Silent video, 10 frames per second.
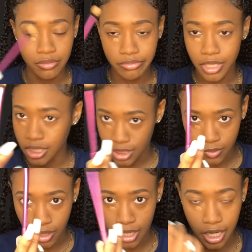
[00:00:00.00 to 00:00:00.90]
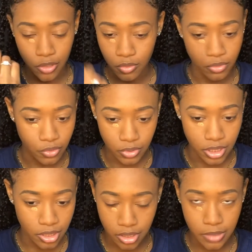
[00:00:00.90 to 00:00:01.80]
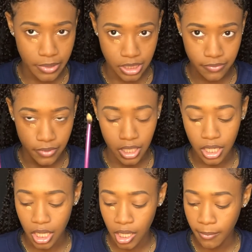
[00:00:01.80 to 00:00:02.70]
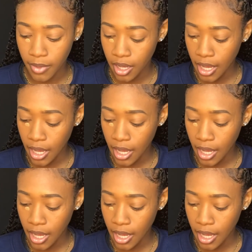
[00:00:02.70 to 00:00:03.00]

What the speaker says: This one, I don't know the specific name.